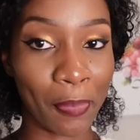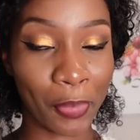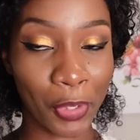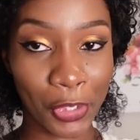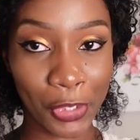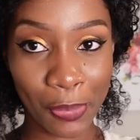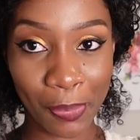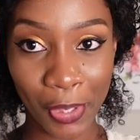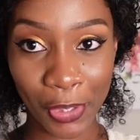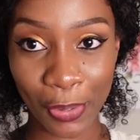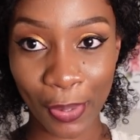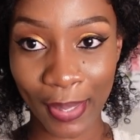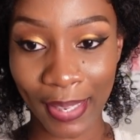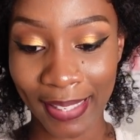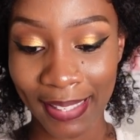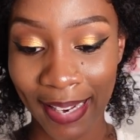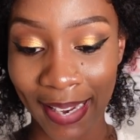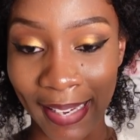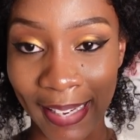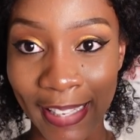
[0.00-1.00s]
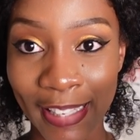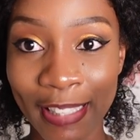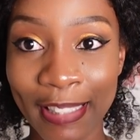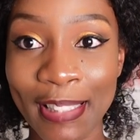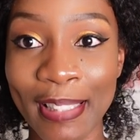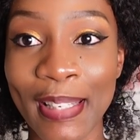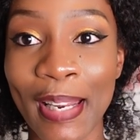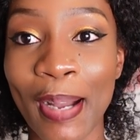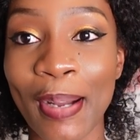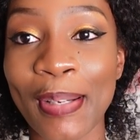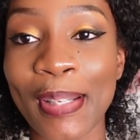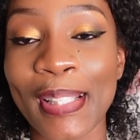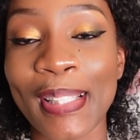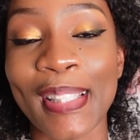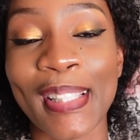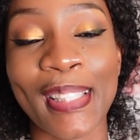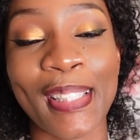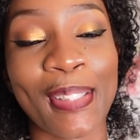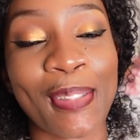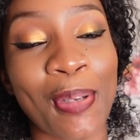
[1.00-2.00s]
I'm going to make sure that I link it down in
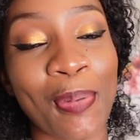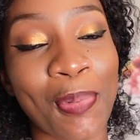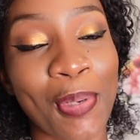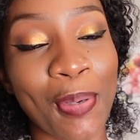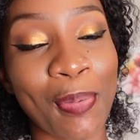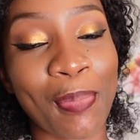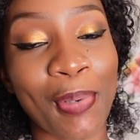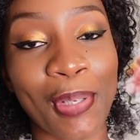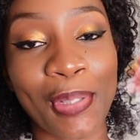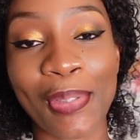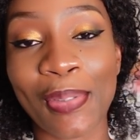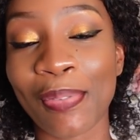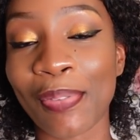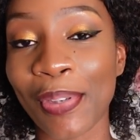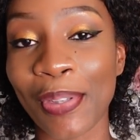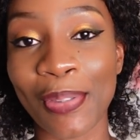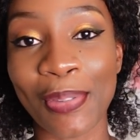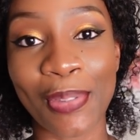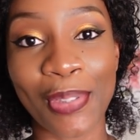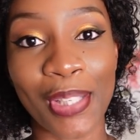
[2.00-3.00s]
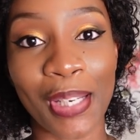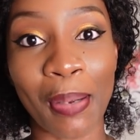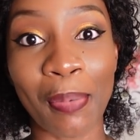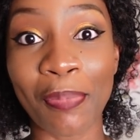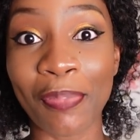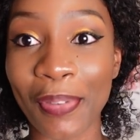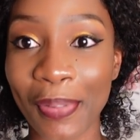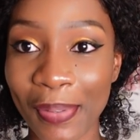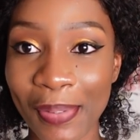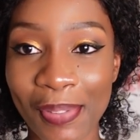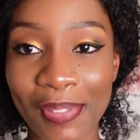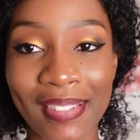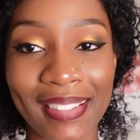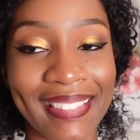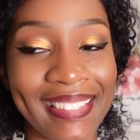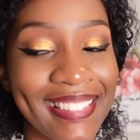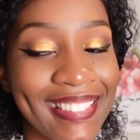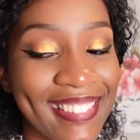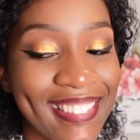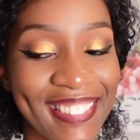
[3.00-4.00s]
the description box for you to check out for those
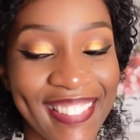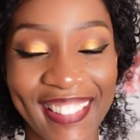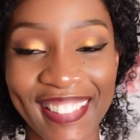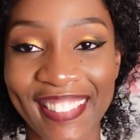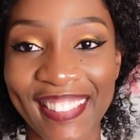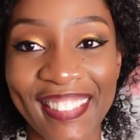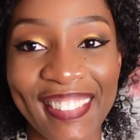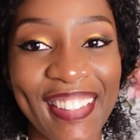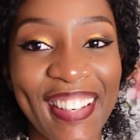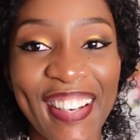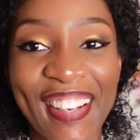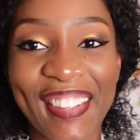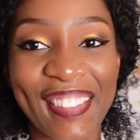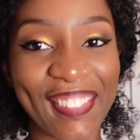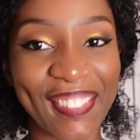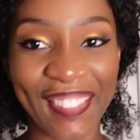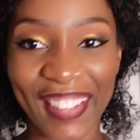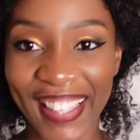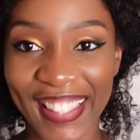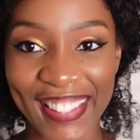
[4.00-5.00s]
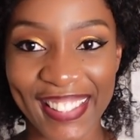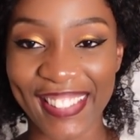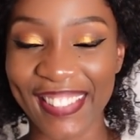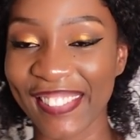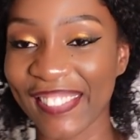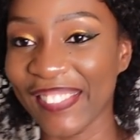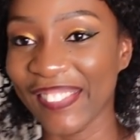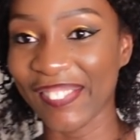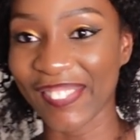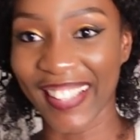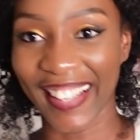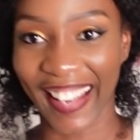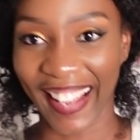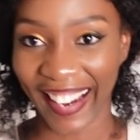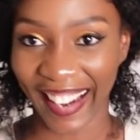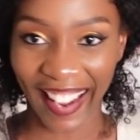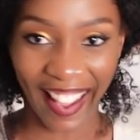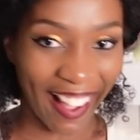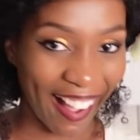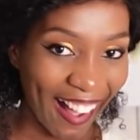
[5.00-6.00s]
that, you know, want to be
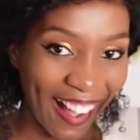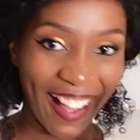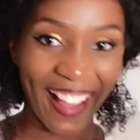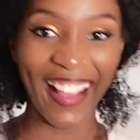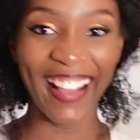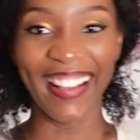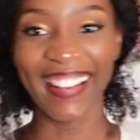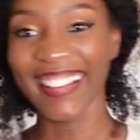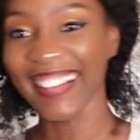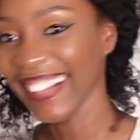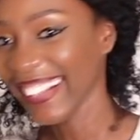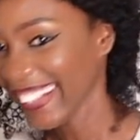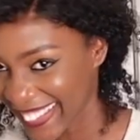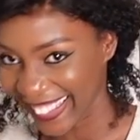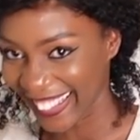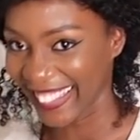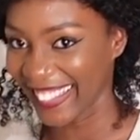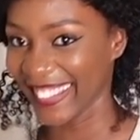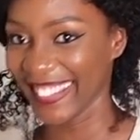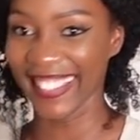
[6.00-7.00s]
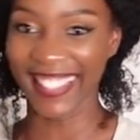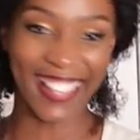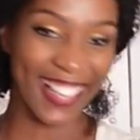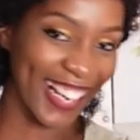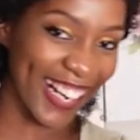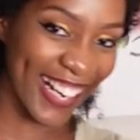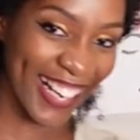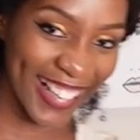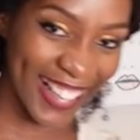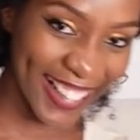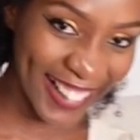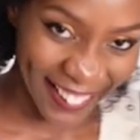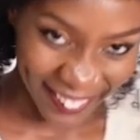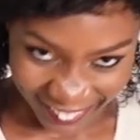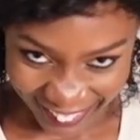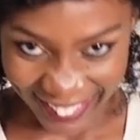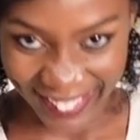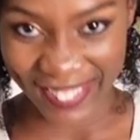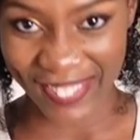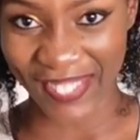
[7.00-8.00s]
like, ah, Jalia, ah, I
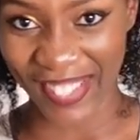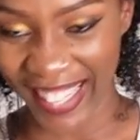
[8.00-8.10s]
want